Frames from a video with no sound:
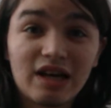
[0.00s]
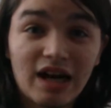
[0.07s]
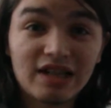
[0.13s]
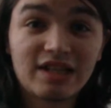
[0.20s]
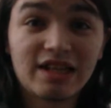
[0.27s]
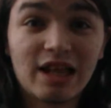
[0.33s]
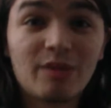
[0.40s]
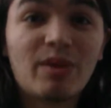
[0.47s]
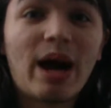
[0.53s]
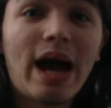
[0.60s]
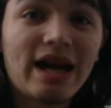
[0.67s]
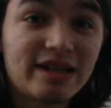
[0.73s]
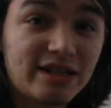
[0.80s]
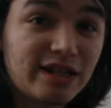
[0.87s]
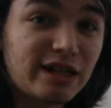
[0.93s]
I said that by
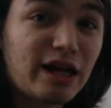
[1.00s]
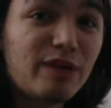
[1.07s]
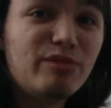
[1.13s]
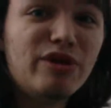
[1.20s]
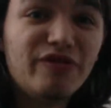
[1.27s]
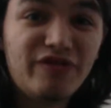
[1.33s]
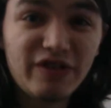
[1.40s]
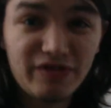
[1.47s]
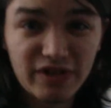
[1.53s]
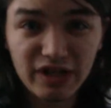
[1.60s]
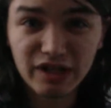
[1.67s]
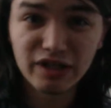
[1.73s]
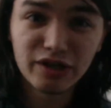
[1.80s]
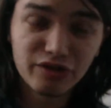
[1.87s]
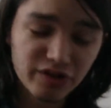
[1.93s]
accident. I meant
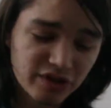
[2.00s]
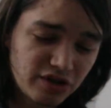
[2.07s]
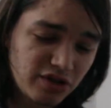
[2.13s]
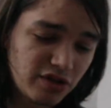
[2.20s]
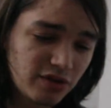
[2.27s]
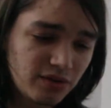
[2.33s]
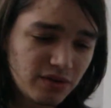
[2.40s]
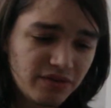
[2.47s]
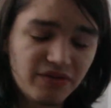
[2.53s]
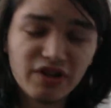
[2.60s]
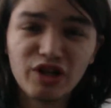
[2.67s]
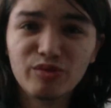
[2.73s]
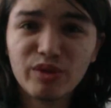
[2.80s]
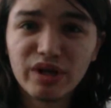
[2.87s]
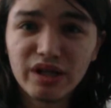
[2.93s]
1,500, so if
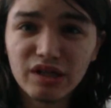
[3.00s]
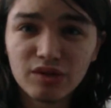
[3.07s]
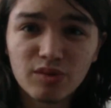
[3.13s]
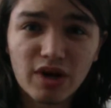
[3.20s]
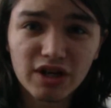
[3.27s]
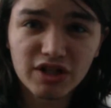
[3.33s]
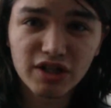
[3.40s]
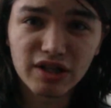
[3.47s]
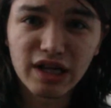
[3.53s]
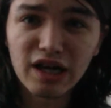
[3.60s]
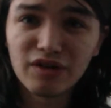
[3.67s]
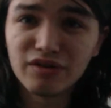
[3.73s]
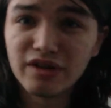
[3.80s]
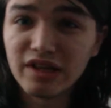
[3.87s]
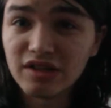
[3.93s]
anybody is watching
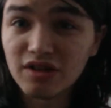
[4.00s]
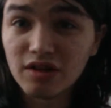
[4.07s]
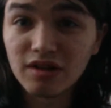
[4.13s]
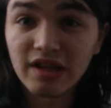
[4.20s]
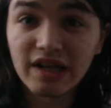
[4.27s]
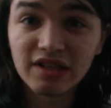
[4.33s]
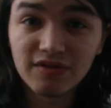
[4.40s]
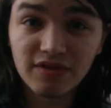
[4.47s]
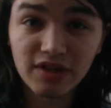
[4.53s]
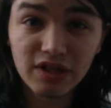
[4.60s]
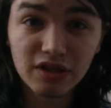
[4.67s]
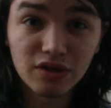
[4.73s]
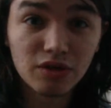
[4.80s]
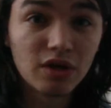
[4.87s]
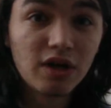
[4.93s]
now and they saw the last
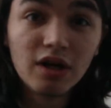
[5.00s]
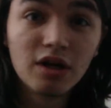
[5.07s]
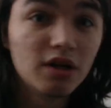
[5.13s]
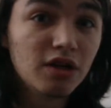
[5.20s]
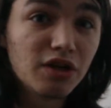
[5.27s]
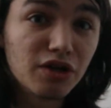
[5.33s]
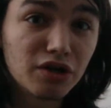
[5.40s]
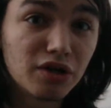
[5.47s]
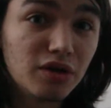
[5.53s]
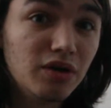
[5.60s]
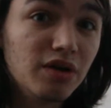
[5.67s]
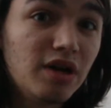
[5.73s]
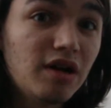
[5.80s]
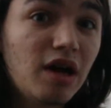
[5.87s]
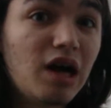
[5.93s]
video, you know,
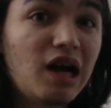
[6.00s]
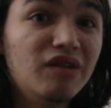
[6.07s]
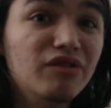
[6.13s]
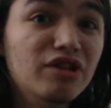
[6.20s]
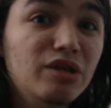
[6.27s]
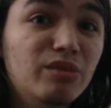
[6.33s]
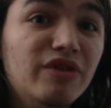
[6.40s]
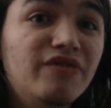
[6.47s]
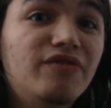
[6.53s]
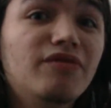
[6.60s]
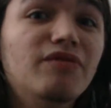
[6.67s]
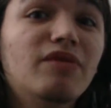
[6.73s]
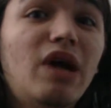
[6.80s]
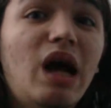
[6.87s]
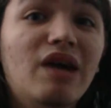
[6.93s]
I really meant,
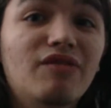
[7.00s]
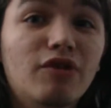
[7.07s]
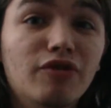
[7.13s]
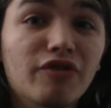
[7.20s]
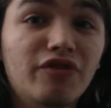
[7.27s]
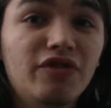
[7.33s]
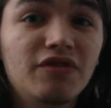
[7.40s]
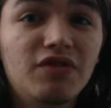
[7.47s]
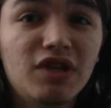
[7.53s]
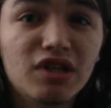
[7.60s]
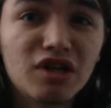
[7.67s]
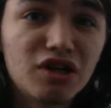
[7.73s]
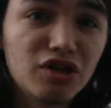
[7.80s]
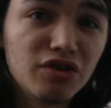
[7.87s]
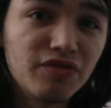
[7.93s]
I have over
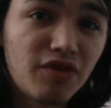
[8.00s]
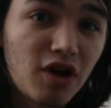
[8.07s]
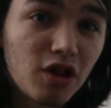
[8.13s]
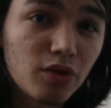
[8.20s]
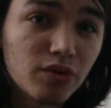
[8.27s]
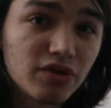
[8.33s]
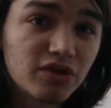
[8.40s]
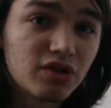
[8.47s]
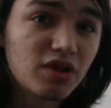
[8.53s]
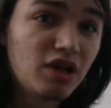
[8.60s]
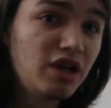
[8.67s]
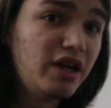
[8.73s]
1,500 followers.